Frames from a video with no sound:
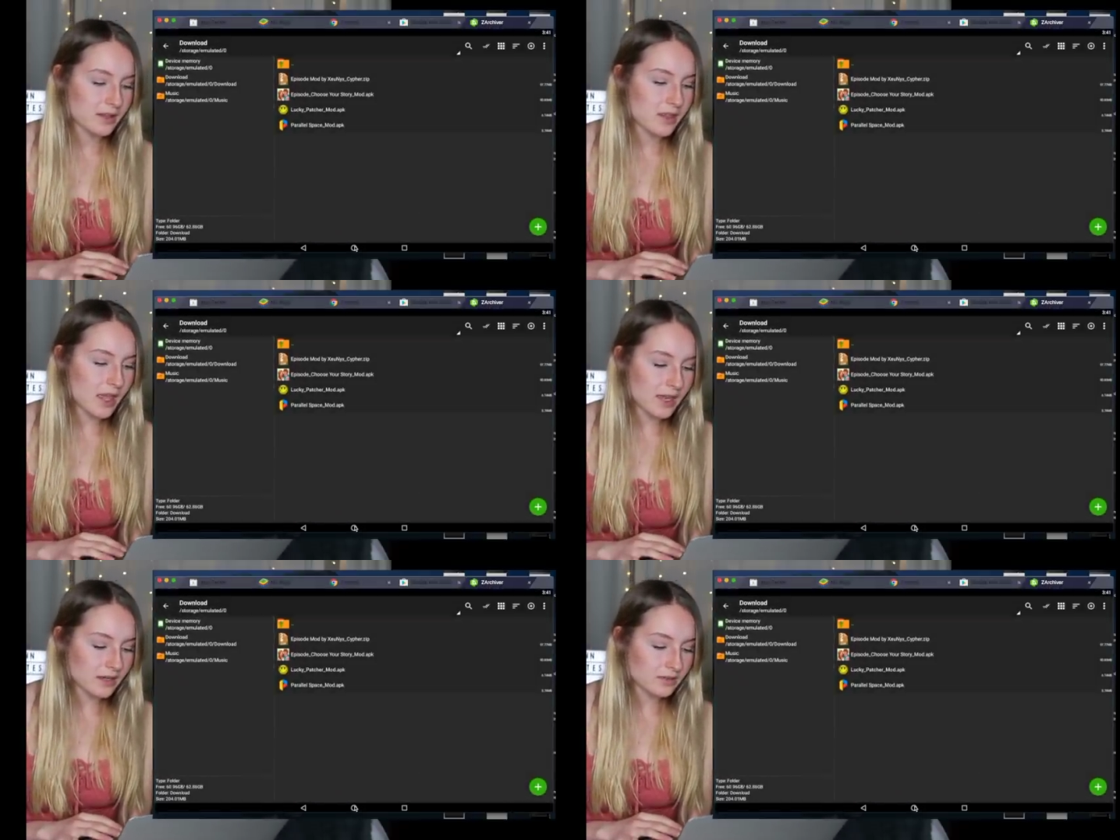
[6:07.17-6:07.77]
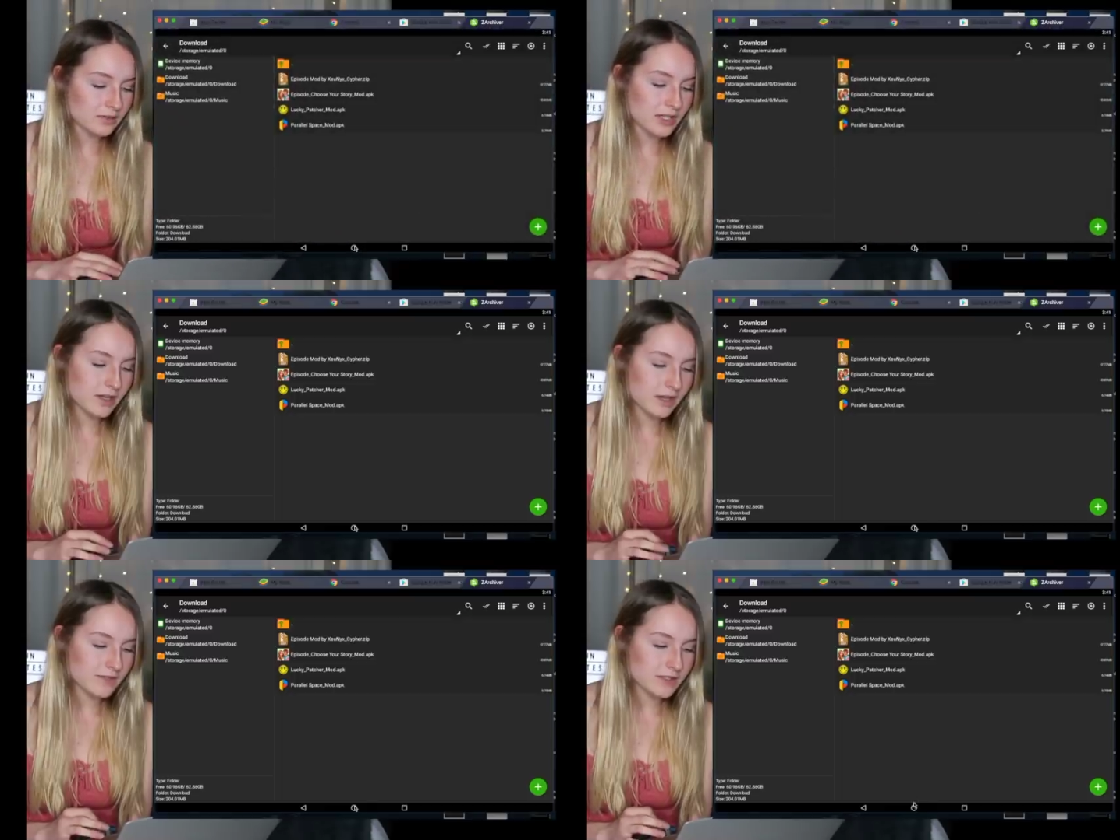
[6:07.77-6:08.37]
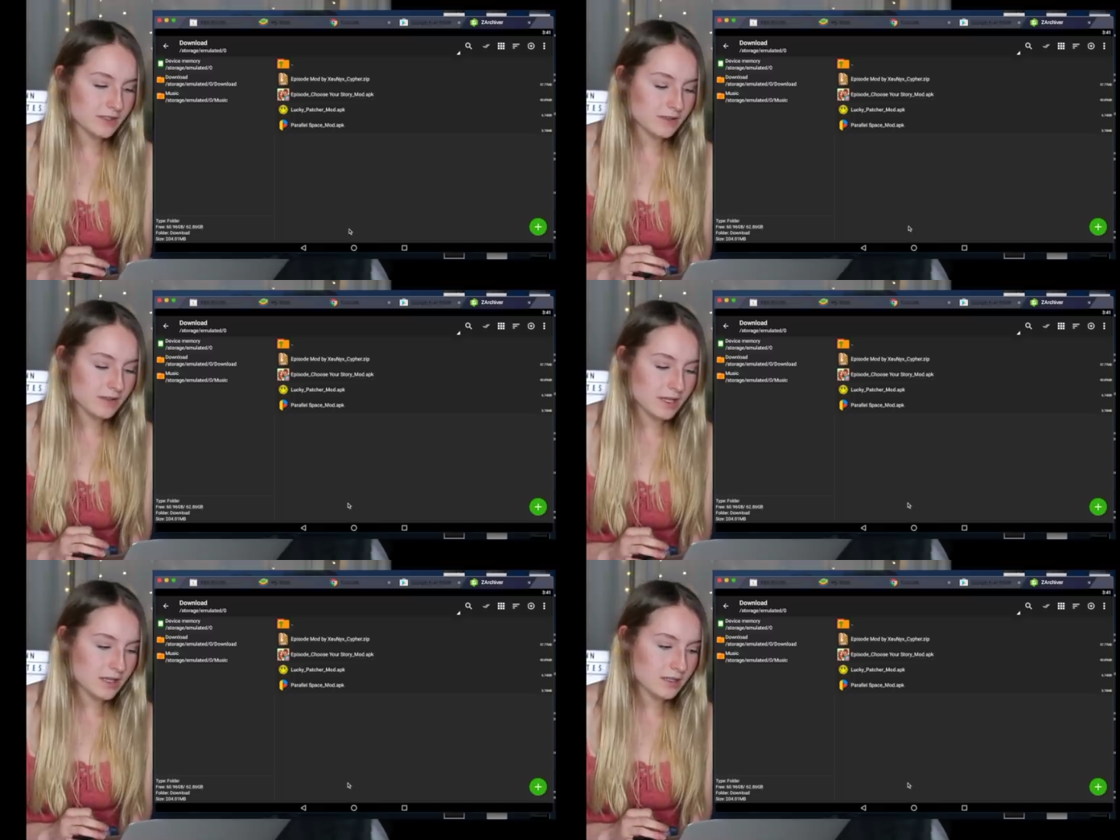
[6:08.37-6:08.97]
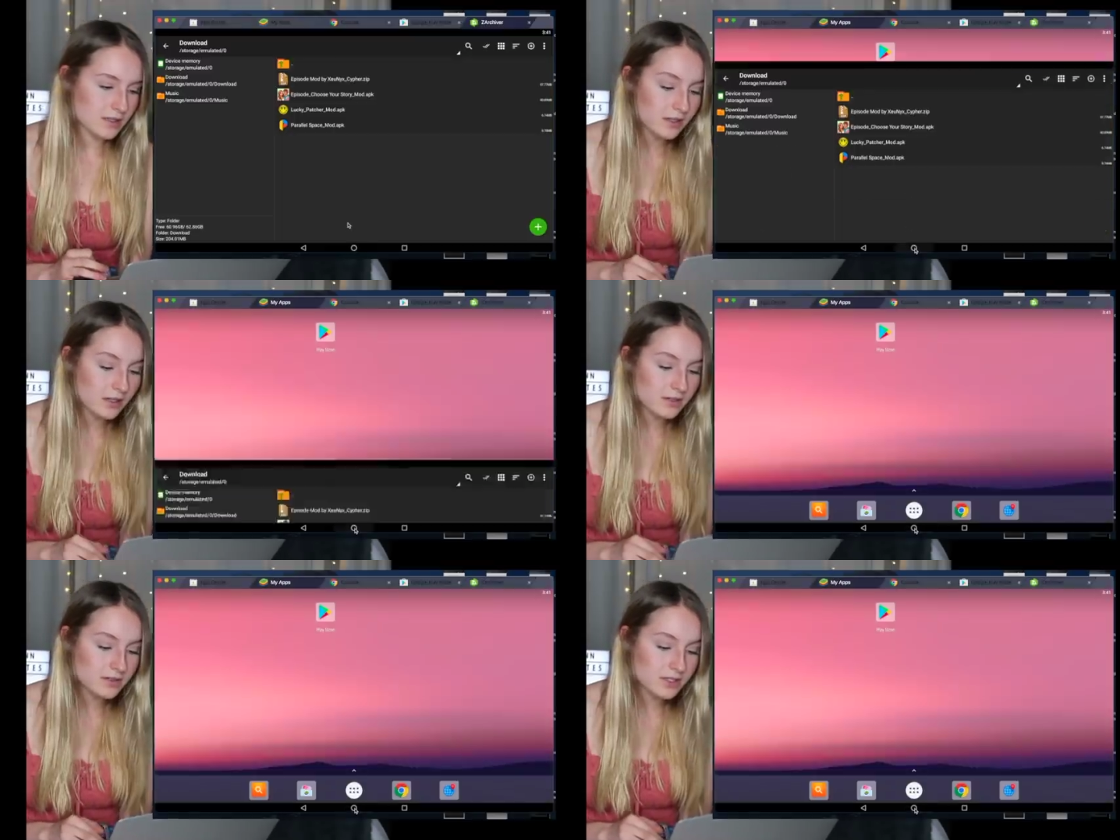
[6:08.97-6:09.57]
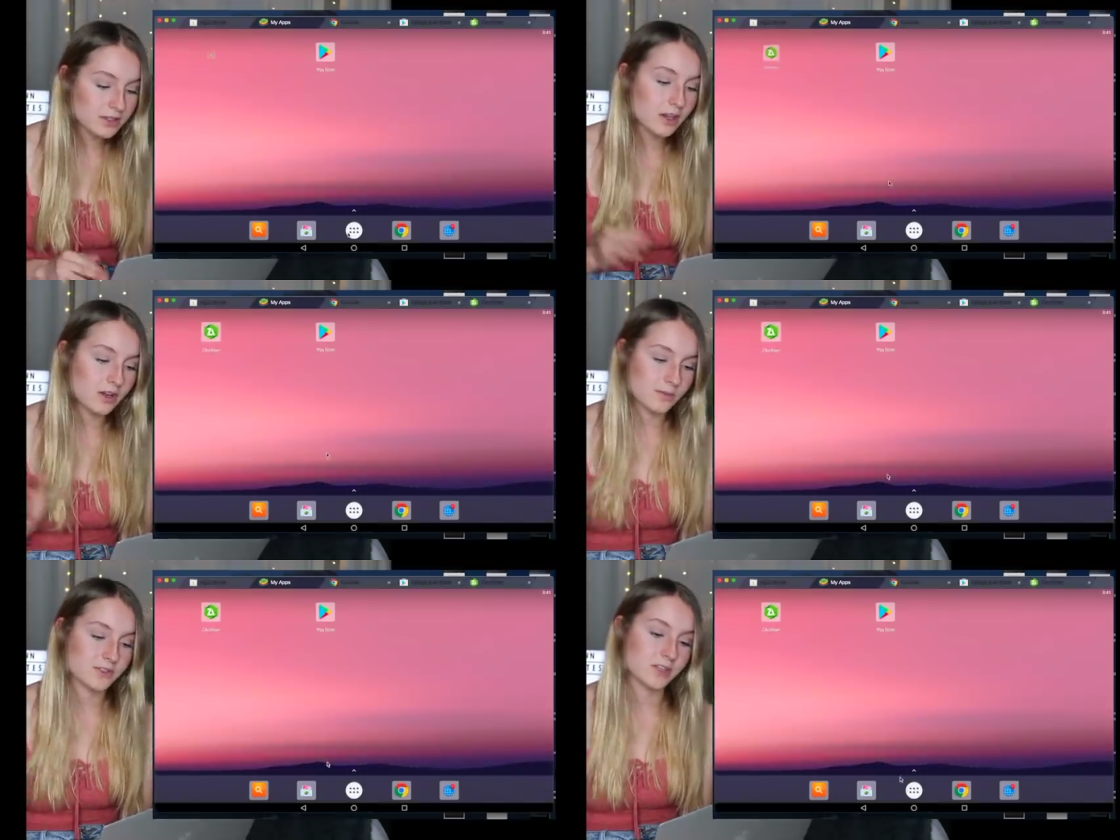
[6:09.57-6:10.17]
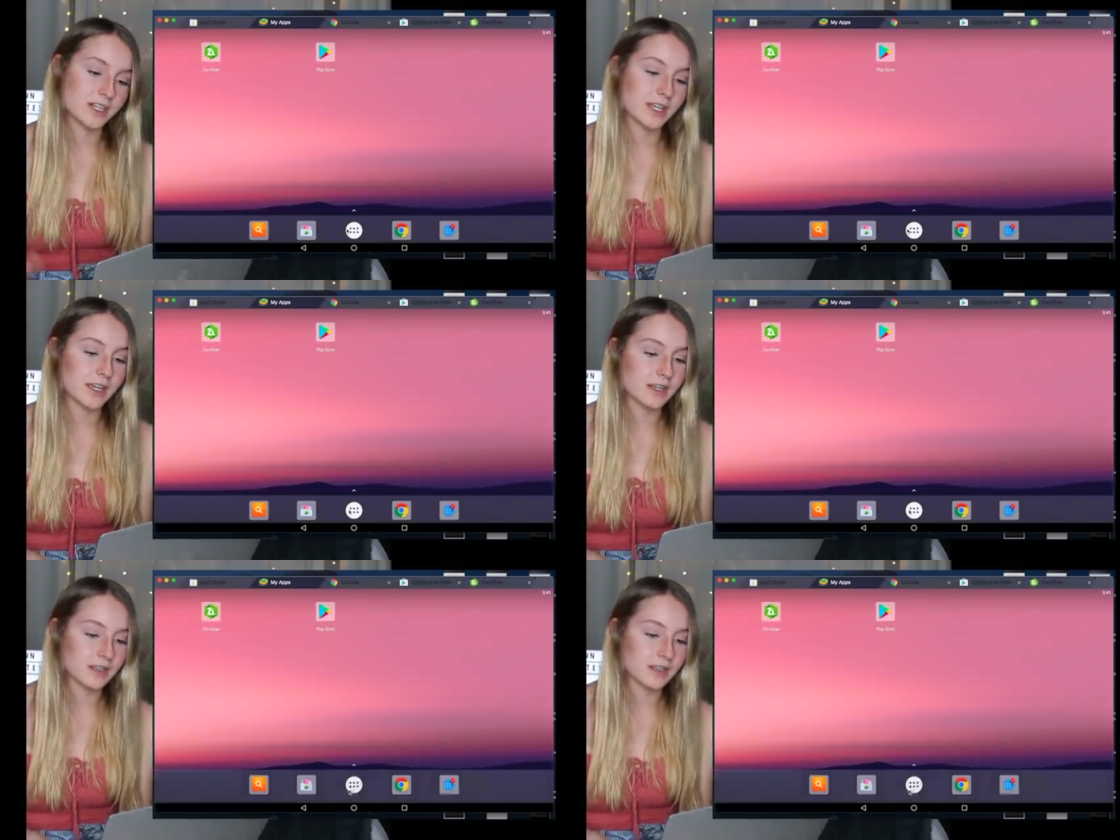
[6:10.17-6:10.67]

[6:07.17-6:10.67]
Then what you have to do is go to your home screen again,